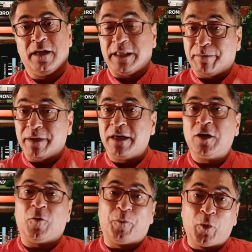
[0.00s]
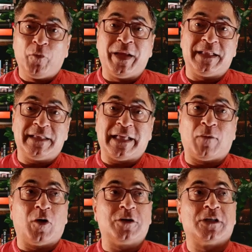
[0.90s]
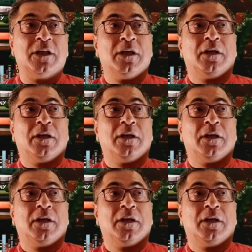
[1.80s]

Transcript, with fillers: The burden of proving that there was